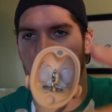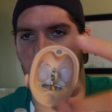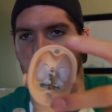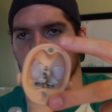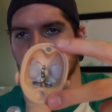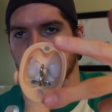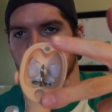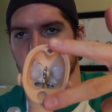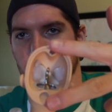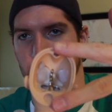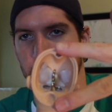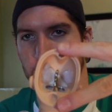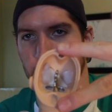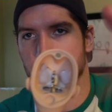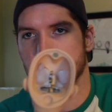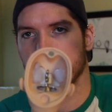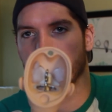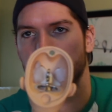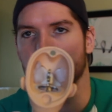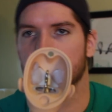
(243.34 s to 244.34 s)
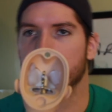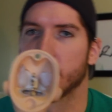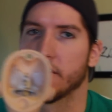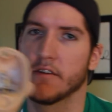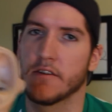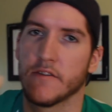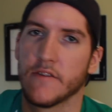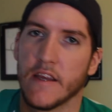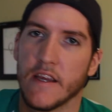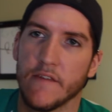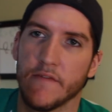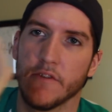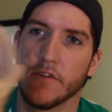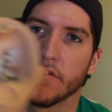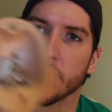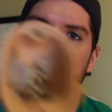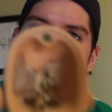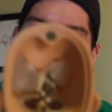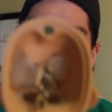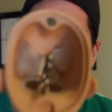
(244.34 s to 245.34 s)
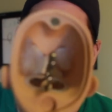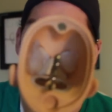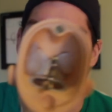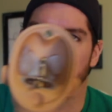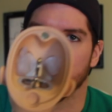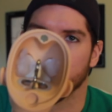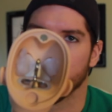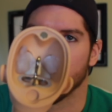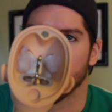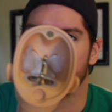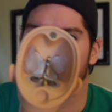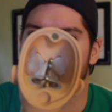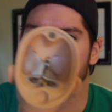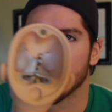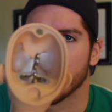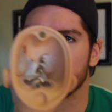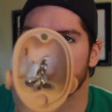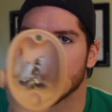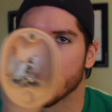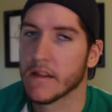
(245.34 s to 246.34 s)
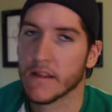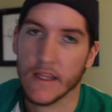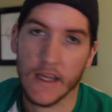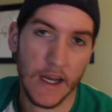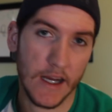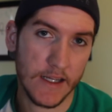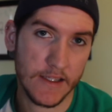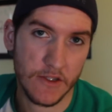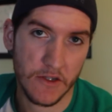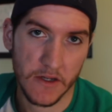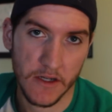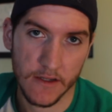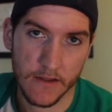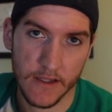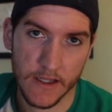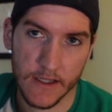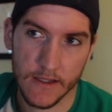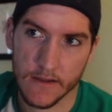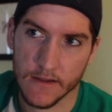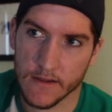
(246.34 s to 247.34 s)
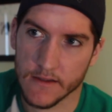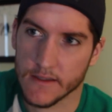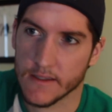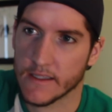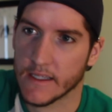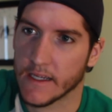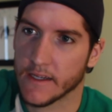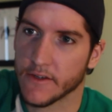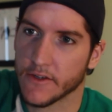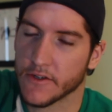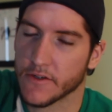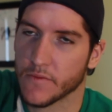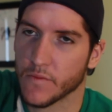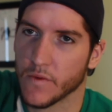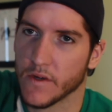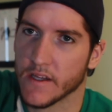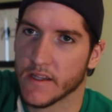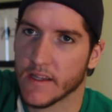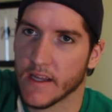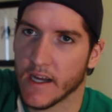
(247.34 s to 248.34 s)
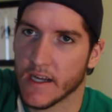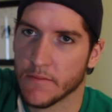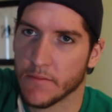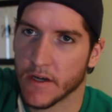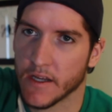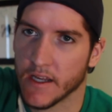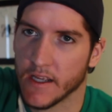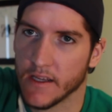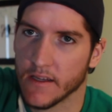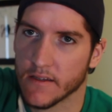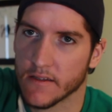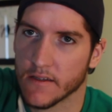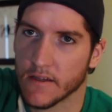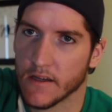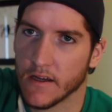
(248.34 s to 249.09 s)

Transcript: correspond here and here. They have little tiny magnet wells. The eyes are held in standard with eye putty.